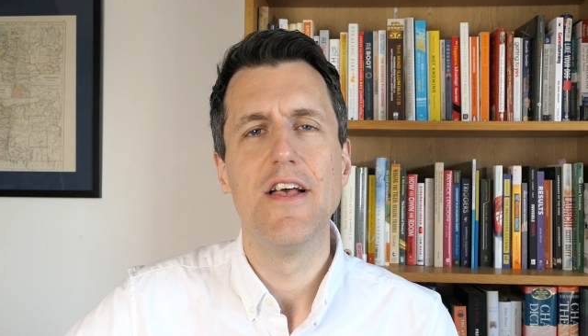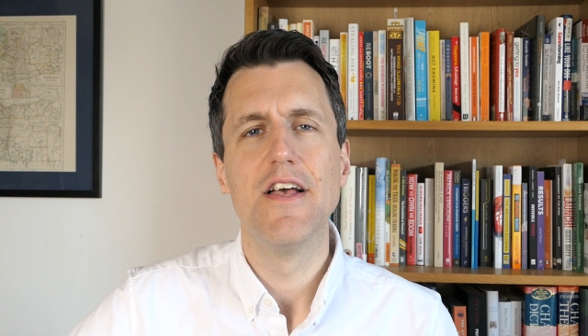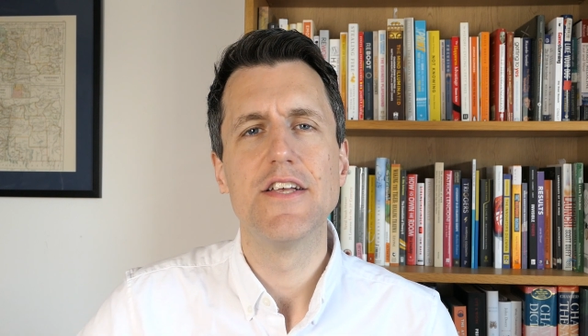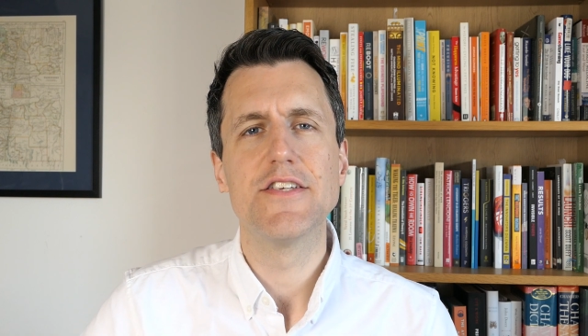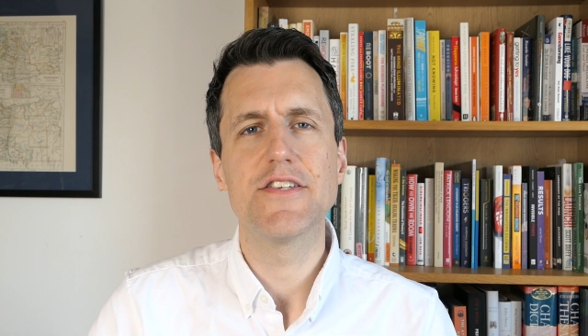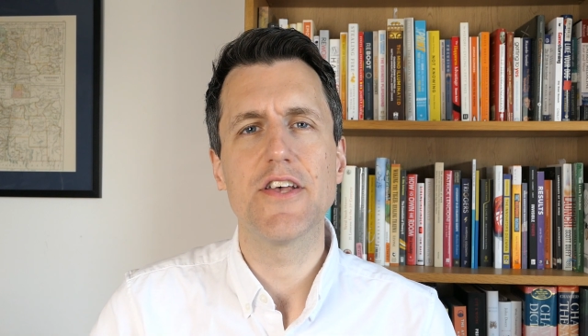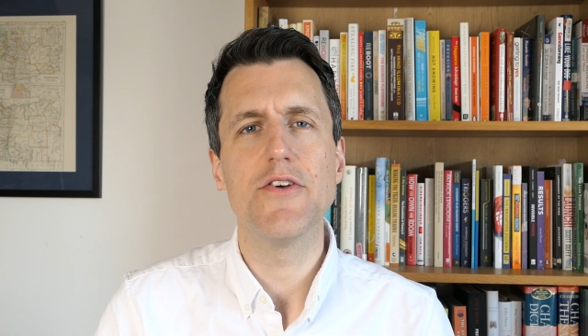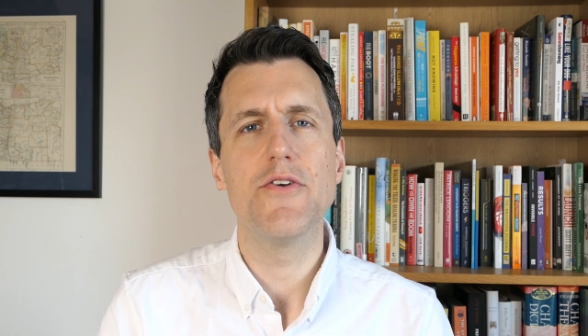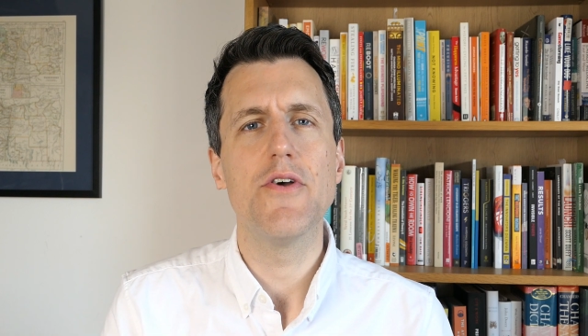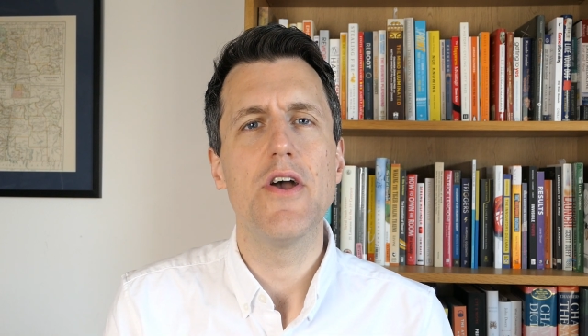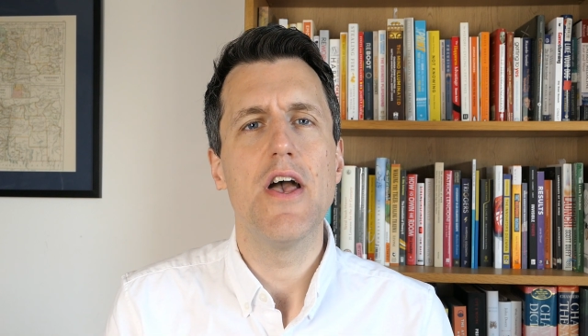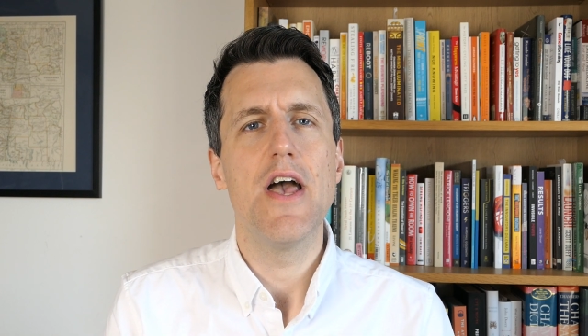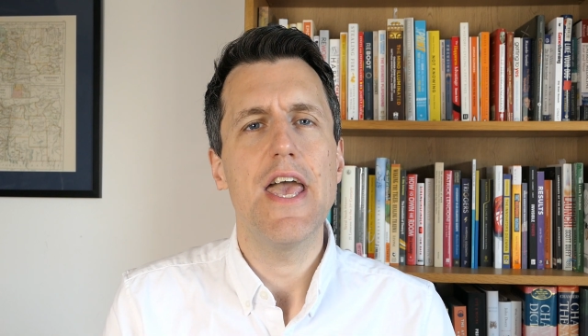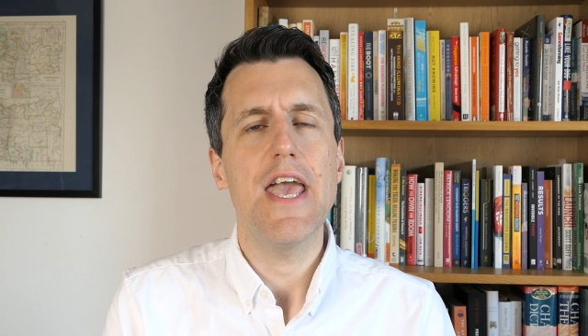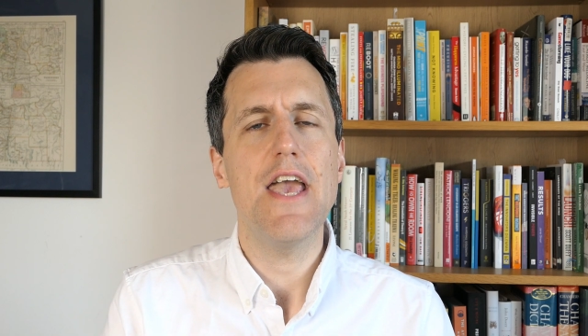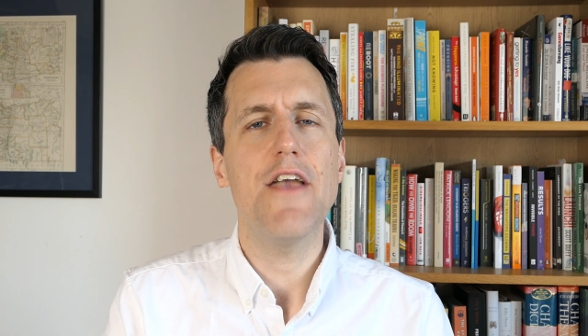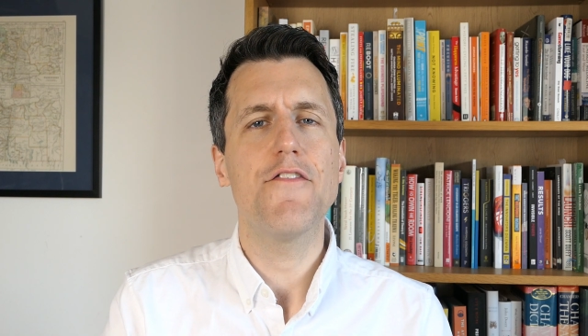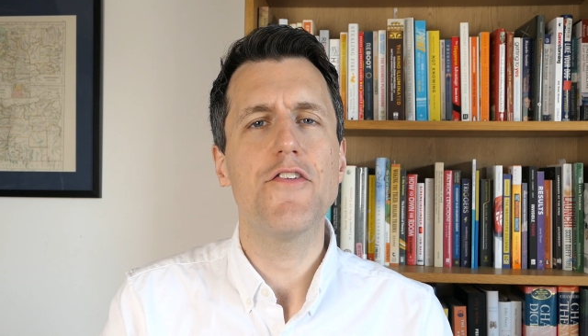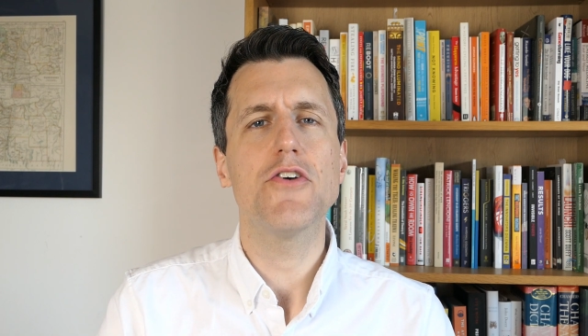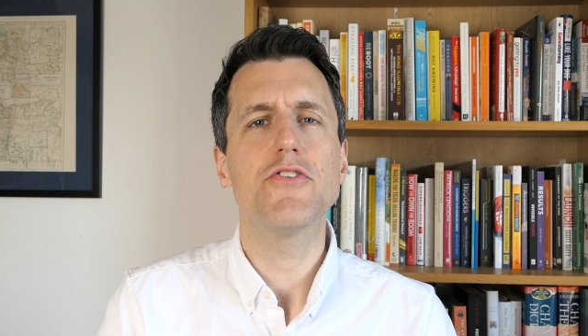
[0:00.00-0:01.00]
So
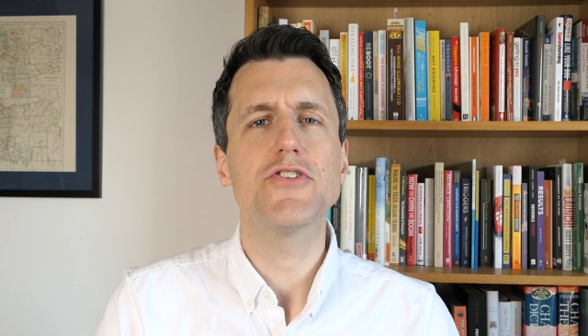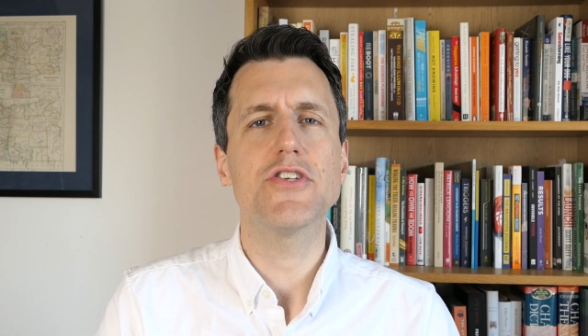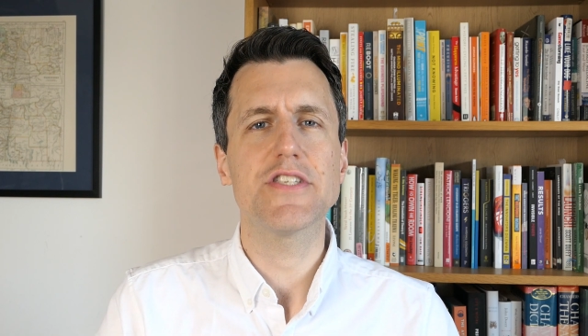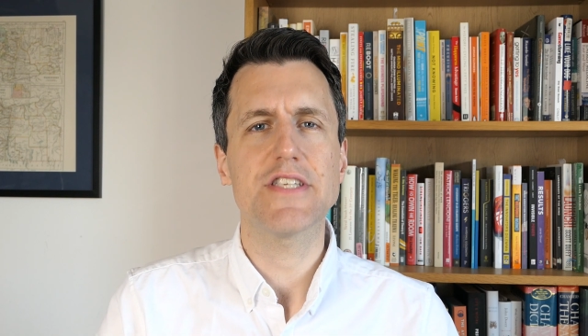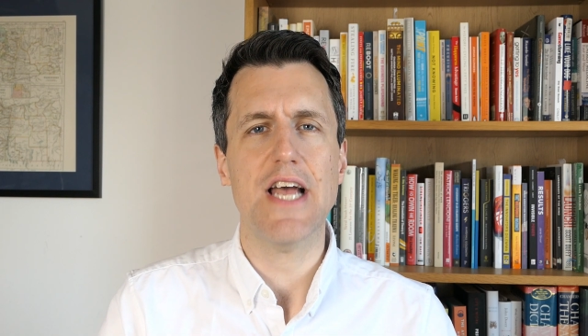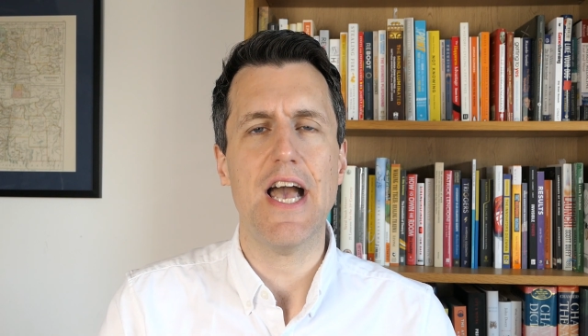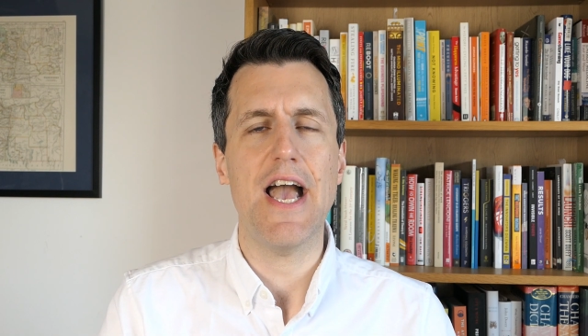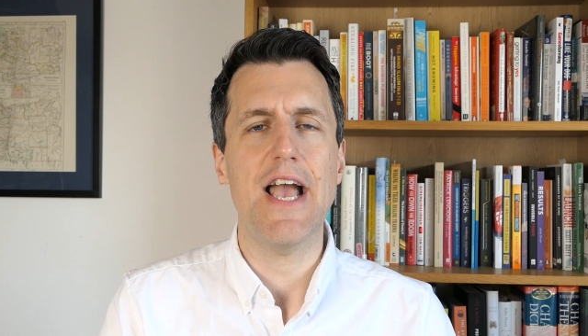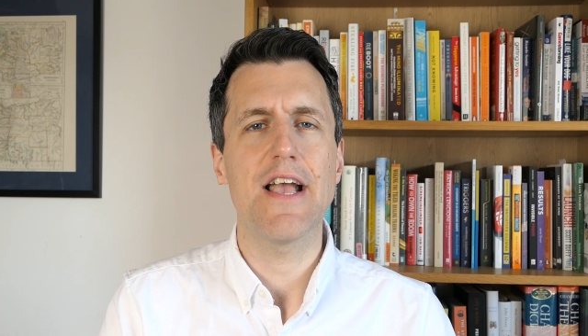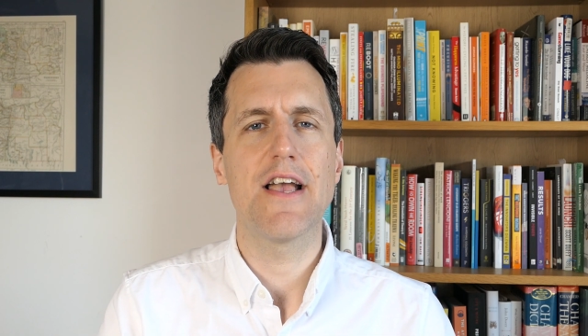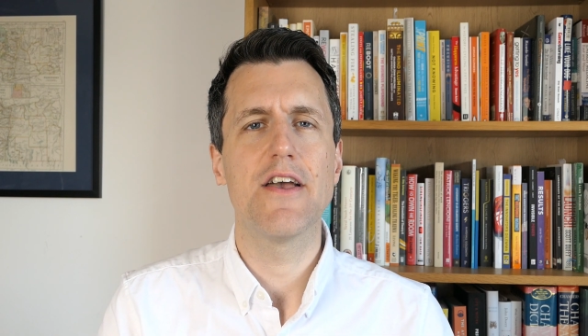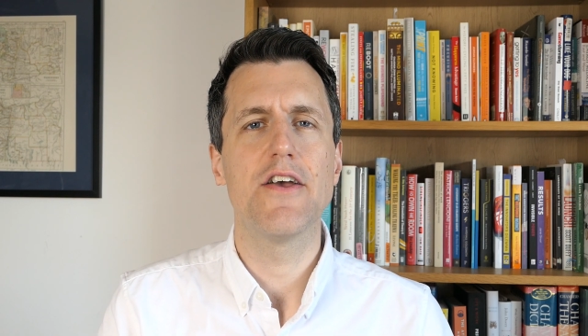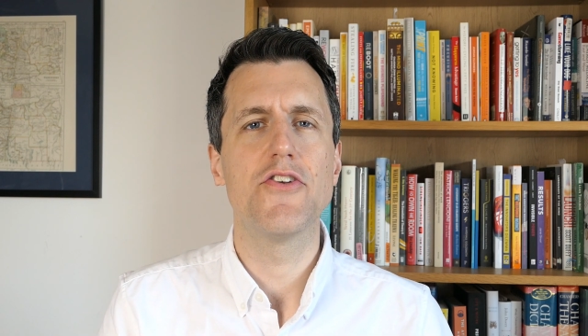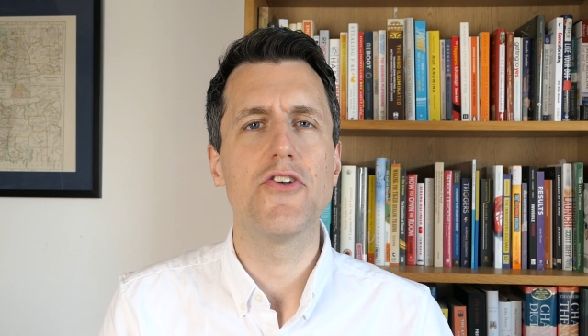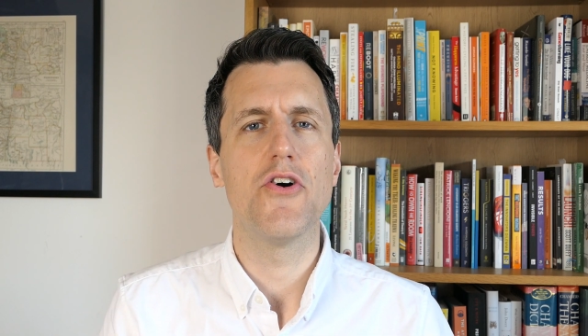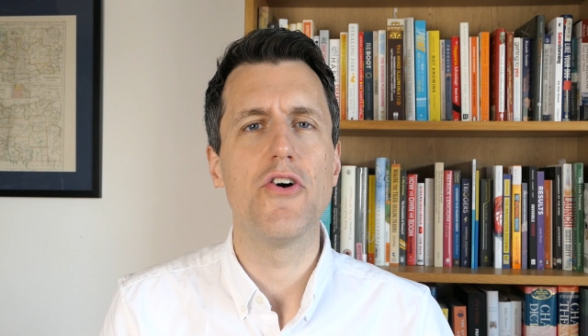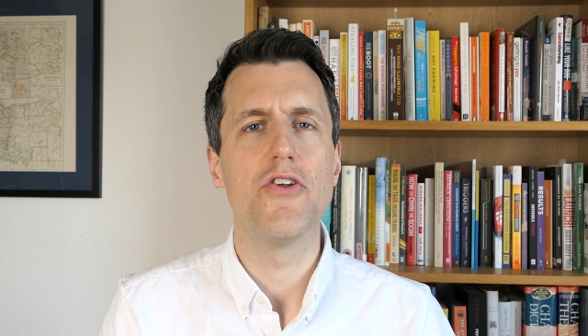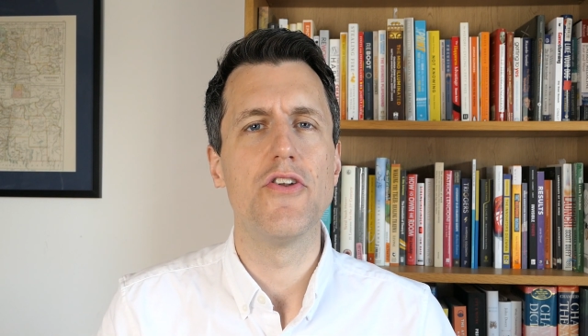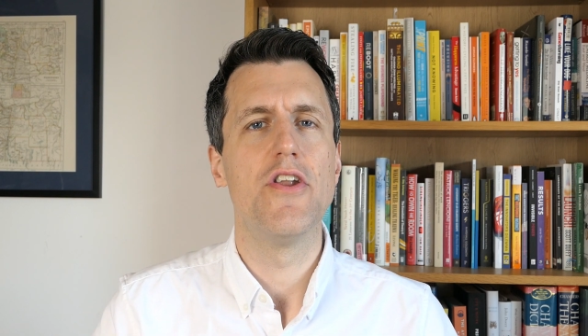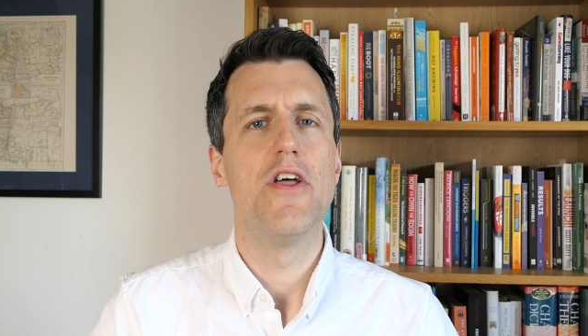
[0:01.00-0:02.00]
if you're just anchored
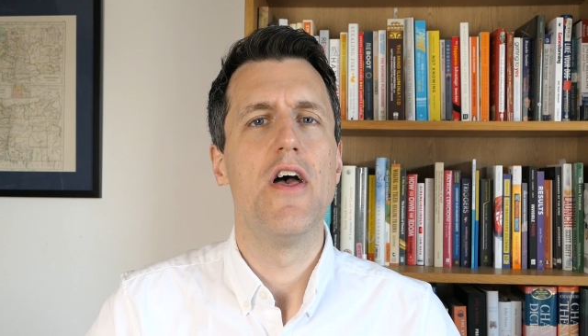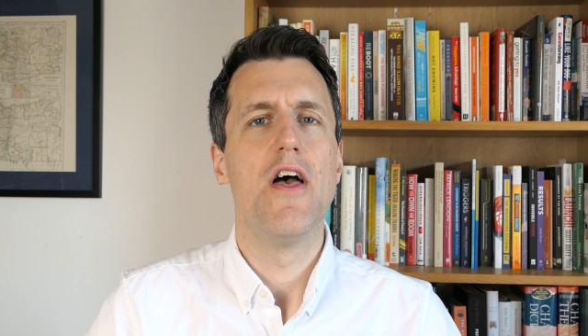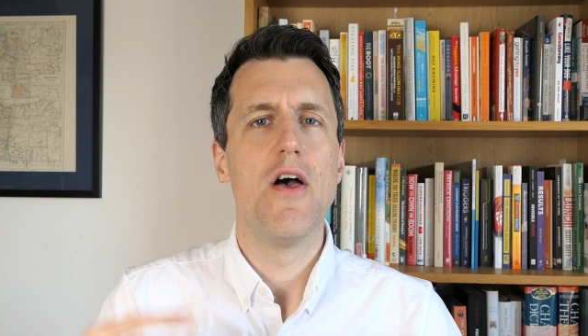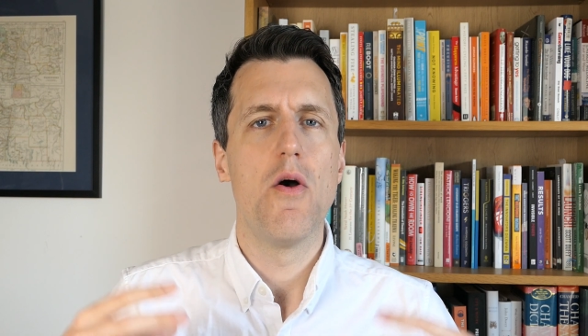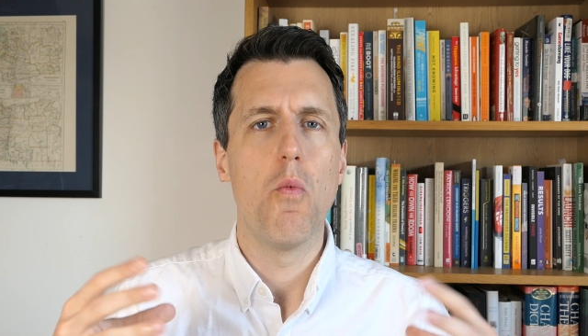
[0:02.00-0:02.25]
on